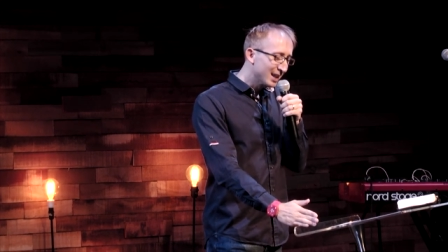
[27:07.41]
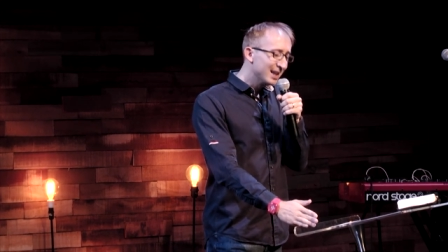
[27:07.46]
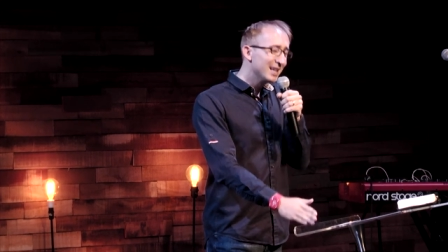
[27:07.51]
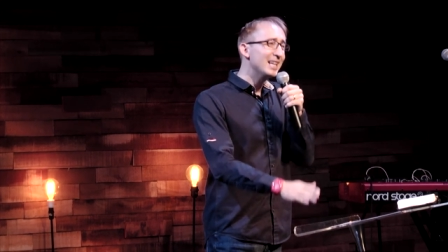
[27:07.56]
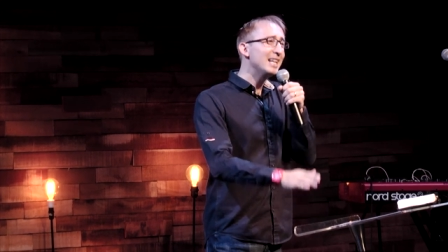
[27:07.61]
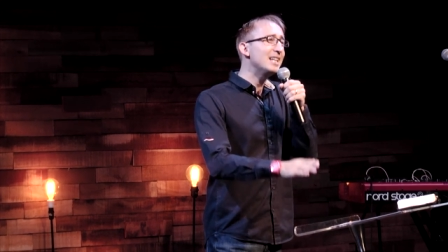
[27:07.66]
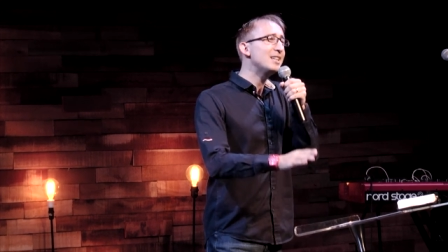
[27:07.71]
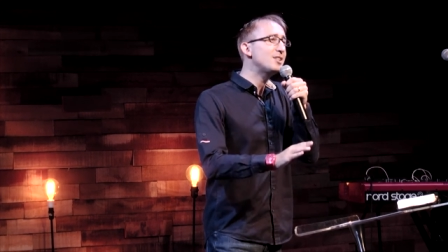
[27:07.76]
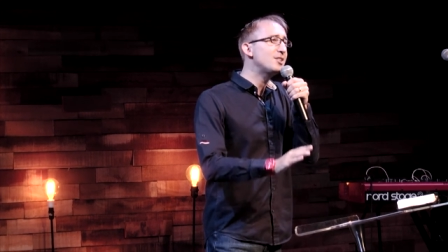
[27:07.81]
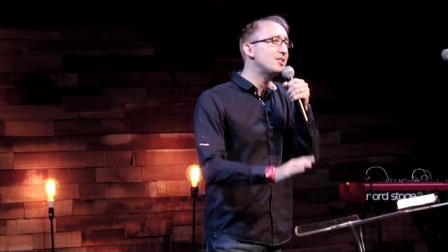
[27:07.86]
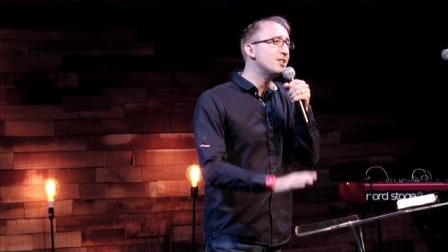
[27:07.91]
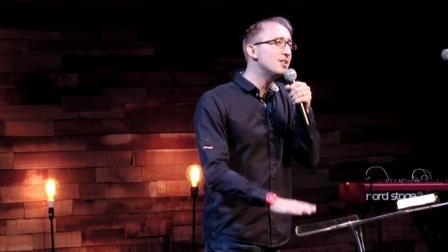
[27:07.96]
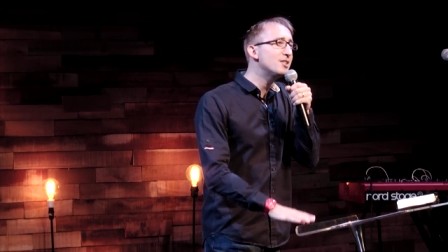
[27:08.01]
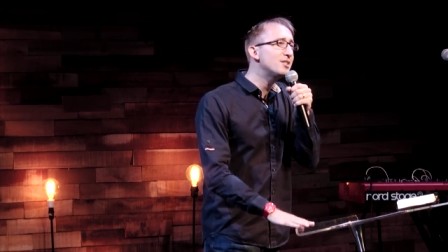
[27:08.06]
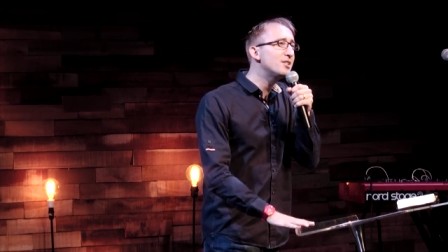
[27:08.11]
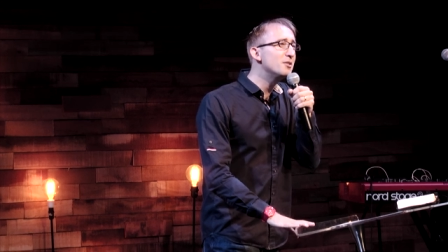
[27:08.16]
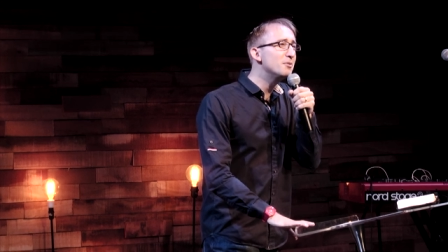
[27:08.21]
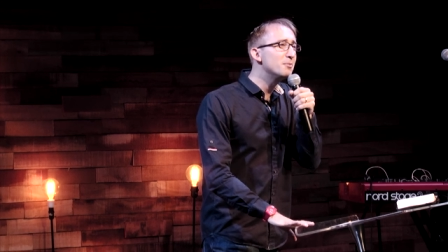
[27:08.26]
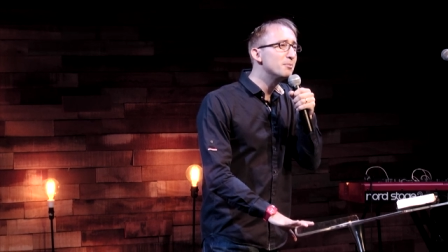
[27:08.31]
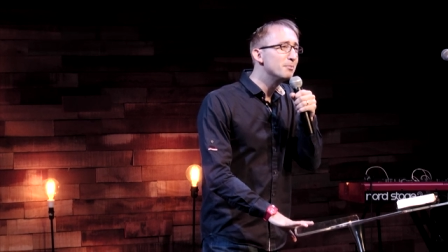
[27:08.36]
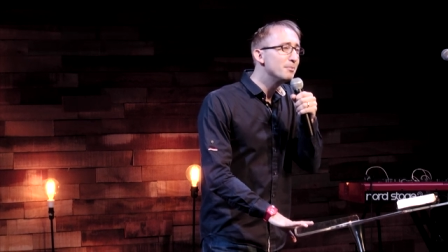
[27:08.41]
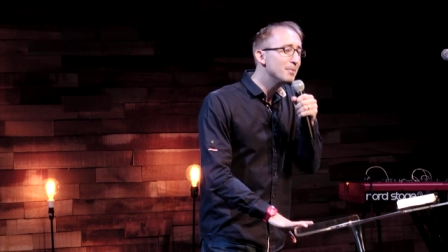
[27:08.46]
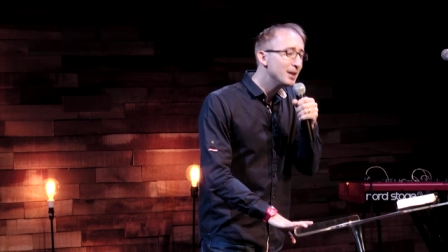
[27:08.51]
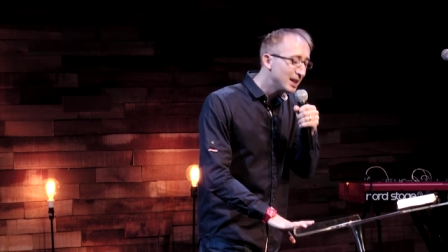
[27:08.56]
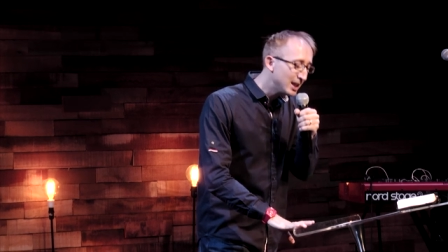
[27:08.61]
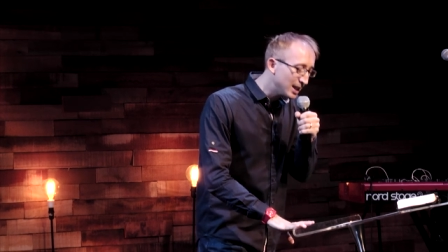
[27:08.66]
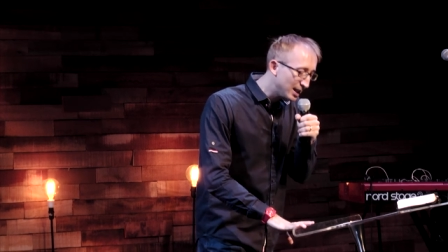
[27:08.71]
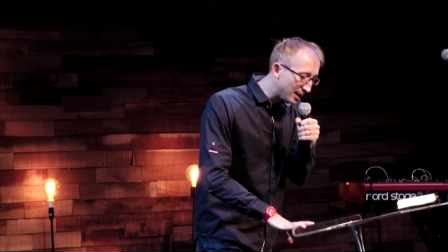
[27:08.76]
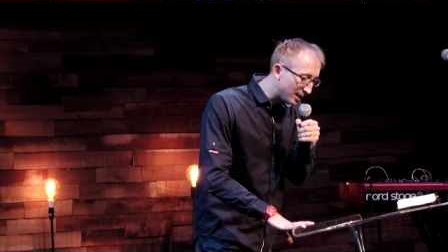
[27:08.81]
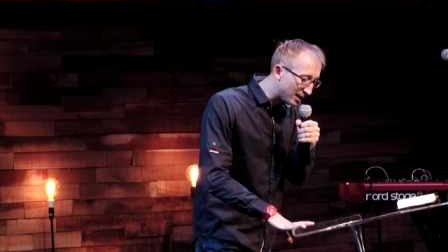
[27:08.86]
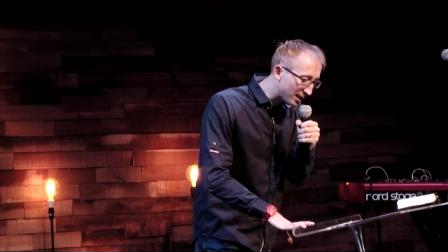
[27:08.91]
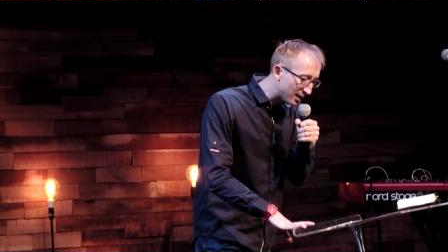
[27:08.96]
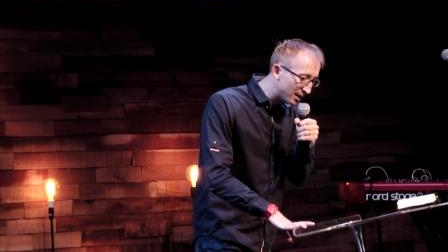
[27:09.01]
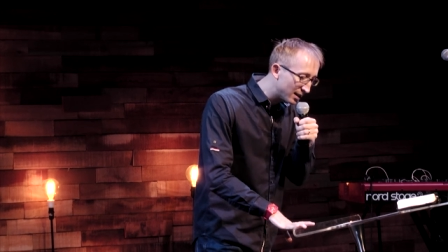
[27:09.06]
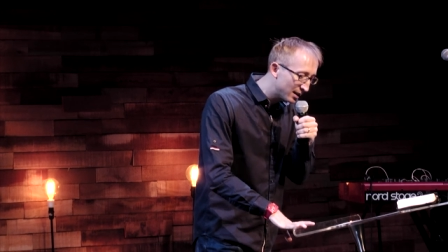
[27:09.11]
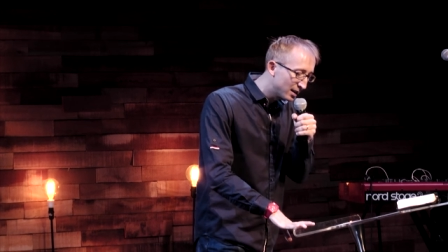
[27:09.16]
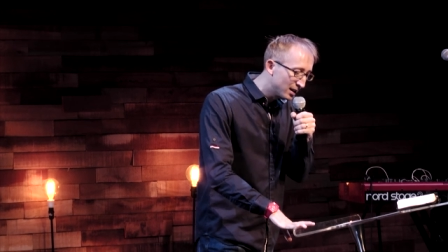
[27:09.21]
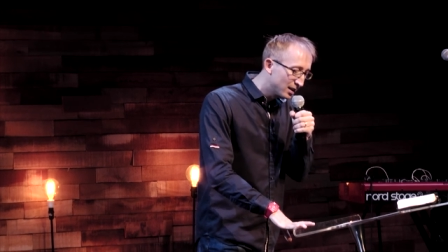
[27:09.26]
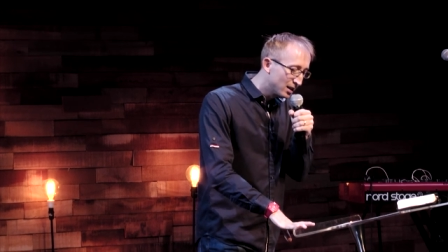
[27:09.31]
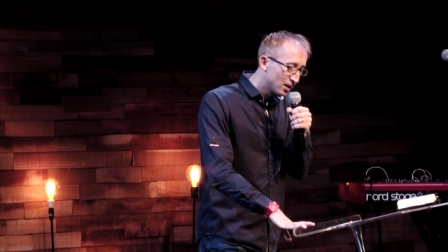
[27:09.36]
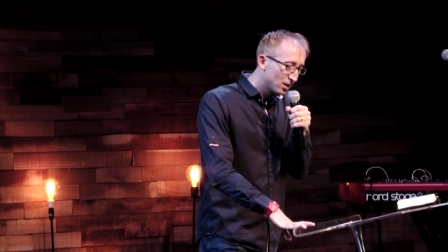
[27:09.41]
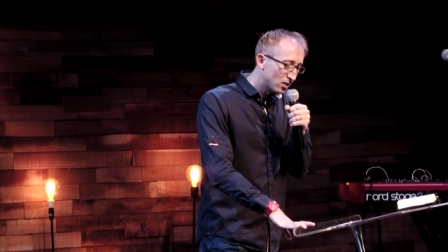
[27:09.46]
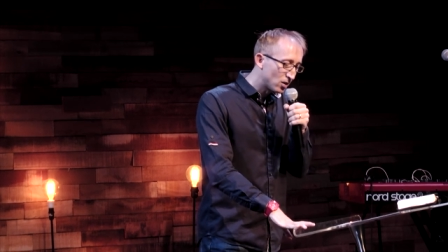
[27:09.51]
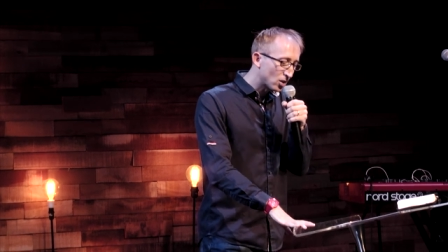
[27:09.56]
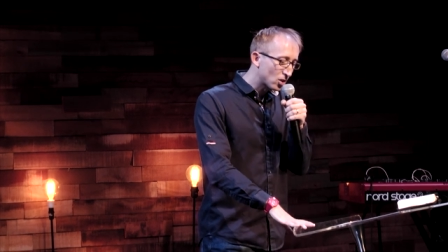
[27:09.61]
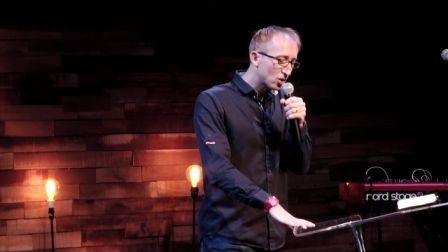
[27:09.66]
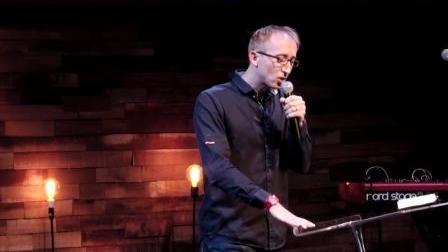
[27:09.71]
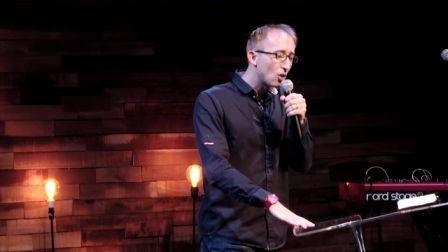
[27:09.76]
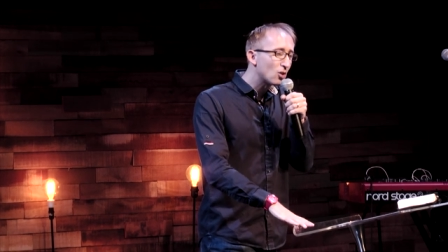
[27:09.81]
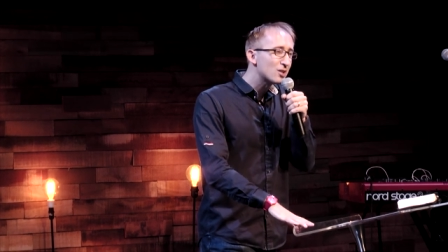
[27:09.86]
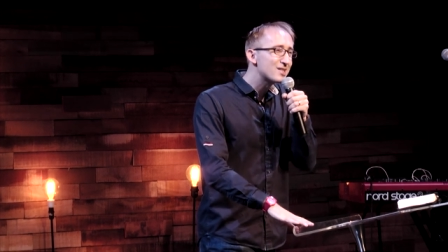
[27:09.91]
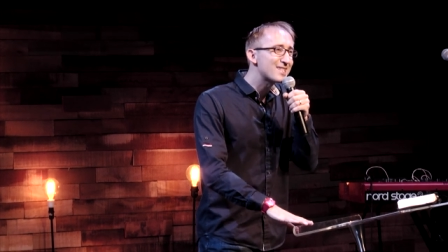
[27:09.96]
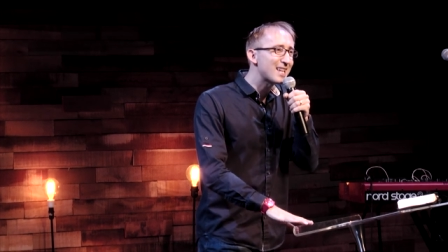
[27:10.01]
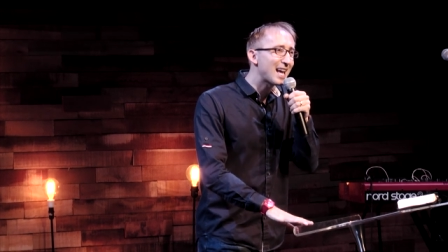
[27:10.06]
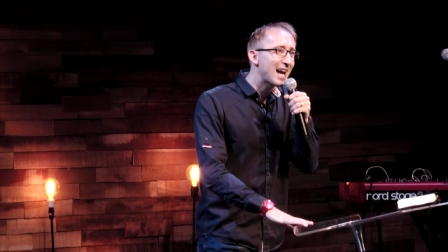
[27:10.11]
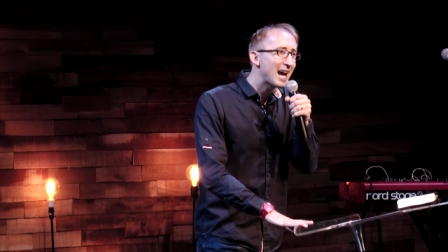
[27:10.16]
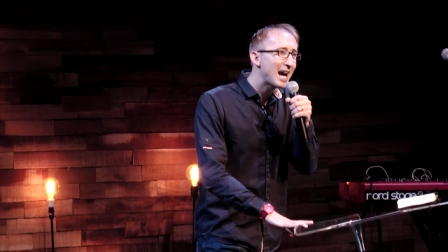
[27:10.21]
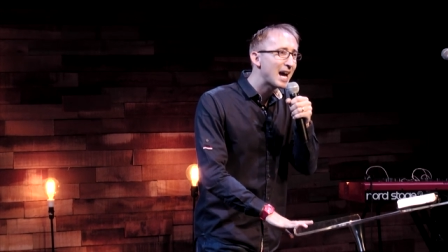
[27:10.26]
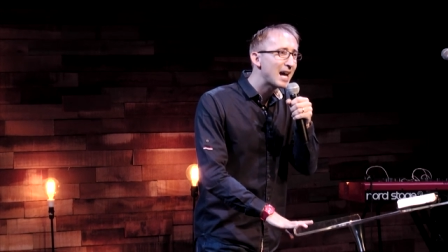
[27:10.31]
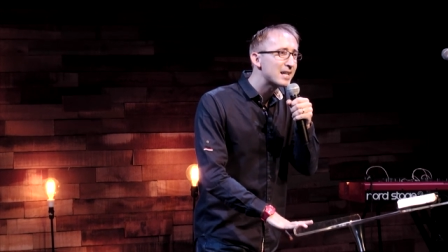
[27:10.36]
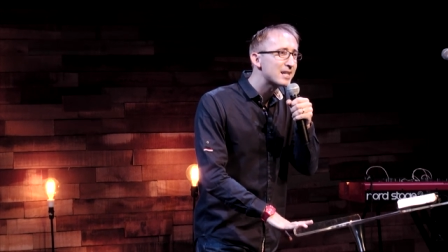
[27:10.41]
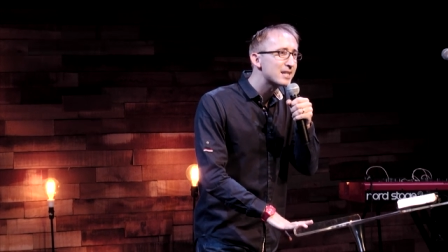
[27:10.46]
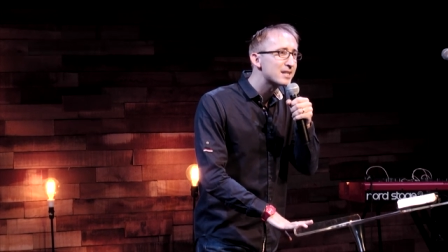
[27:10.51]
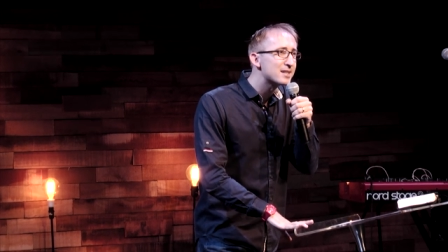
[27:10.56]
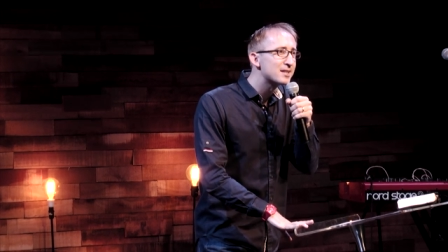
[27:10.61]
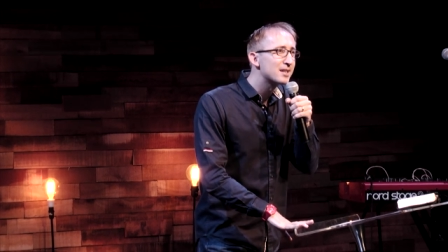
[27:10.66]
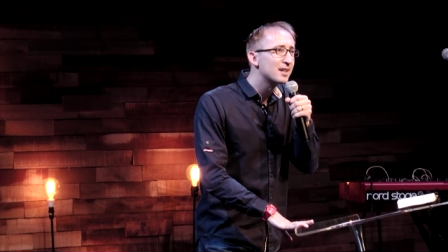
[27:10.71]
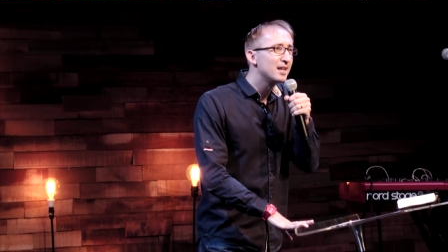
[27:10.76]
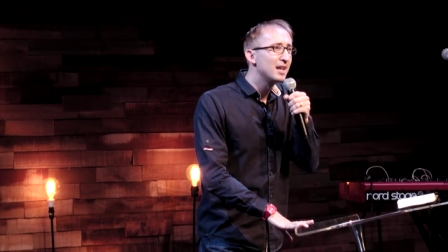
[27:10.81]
It doesn't mean that God's hand